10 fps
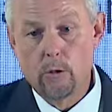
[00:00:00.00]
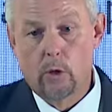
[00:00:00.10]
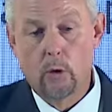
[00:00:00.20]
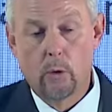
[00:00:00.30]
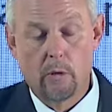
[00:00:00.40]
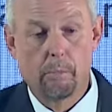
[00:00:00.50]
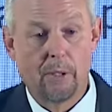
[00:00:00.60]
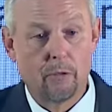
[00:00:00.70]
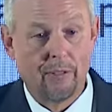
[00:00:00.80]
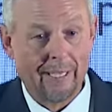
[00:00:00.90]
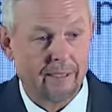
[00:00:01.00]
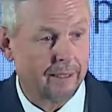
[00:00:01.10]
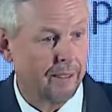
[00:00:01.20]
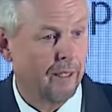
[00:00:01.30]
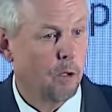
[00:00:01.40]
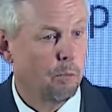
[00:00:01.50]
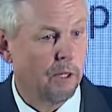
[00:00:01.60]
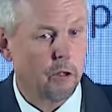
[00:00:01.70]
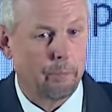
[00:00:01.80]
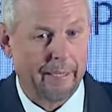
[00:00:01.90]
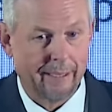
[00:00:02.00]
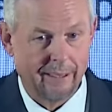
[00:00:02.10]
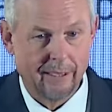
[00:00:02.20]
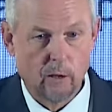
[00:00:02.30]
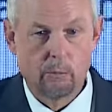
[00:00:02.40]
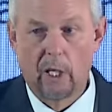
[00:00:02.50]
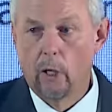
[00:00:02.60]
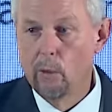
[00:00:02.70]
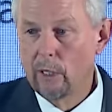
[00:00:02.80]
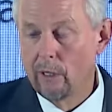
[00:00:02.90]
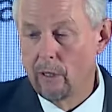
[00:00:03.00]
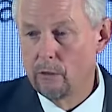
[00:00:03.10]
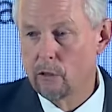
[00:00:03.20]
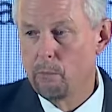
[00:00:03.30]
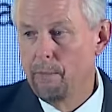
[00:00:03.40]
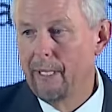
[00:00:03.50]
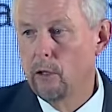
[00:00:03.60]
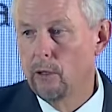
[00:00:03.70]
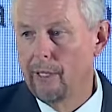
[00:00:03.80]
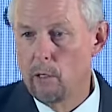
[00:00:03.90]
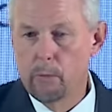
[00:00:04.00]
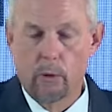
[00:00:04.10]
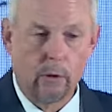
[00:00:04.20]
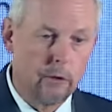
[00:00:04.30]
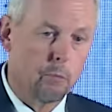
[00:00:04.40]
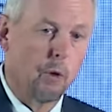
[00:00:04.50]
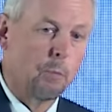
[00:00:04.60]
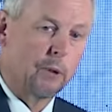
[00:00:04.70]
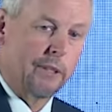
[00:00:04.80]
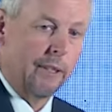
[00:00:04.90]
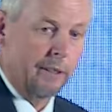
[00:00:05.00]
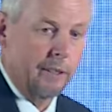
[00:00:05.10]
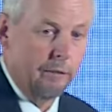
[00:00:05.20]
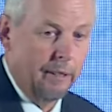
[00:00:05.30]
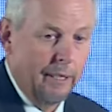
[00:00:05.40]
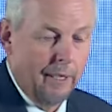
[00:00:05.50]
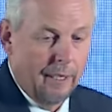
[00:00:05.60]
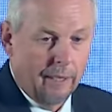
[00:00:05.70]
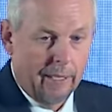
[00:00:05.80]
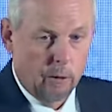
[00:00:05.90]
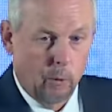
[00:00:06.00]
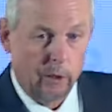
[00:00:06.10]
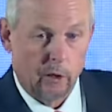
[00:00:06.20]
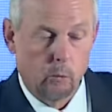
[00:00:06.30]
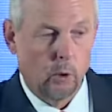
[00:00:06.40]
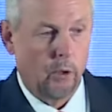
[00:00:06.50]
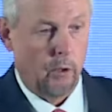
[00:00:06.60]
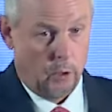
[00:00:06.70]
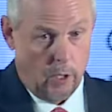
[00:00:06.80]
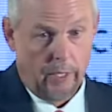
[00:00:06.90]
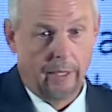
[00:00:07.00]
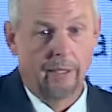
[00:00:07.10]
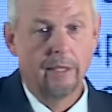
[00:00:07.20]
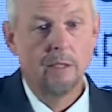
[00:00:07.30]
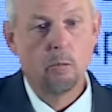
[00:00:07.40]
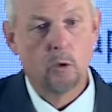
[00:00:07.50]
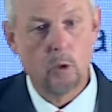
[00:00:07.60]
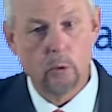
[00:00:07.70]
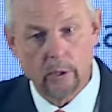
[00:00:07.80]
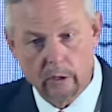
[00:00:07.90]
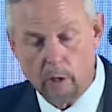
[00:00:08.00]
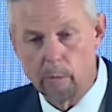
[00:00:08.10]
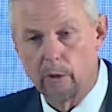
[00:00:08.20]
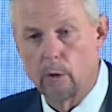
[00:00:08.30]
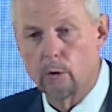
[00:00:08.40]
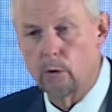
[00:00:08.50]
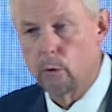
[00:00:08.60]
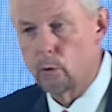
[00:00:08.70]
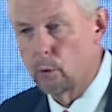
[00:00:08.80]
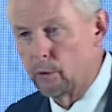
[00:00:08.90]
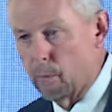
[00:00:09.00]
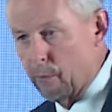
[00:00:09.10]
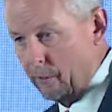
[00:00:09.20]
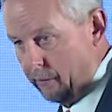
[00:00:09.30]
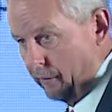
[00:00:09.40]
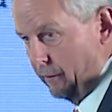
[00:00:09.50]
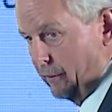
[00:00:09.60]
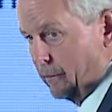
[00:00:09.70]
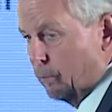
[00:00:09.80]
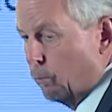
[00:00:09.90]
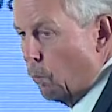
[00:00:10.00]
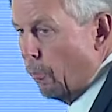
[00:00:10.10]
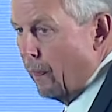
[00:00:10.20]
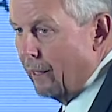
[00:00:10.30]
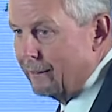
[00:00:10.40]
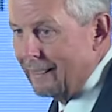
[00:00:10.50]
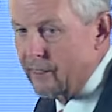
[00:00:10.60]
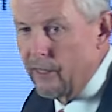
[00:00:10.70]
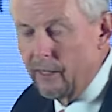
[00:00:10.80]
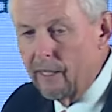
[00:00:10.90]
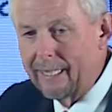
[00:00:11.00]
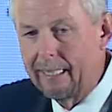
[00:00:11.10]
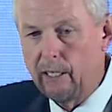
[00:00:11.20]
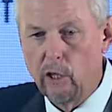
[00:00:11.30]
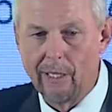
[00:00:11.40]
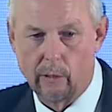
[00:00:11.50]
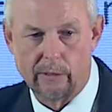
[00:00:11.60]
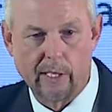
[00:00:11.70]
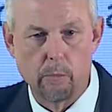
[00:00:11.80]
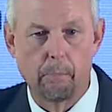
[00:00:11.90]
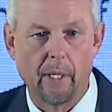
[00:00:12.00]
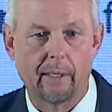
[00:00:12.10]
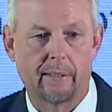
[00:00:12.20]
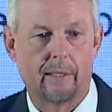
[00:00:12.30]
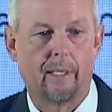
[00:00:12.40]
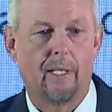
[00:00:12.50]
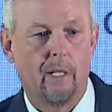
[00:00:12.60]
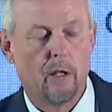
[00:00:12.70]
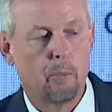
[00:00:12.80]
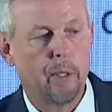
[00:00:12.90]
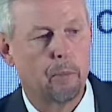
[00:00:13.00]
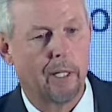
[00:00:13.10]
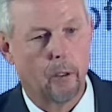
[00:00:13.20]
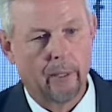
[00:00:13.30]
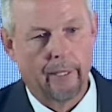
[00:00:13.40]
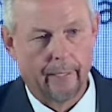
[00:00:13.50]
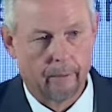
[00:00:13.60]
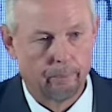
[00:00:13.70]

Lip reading: could do it much faster, much better, with lower cost, make your employees more productive than what they were earlier on, using some of those new tools and processes. That's another key, I would say, bucket that people are looking at.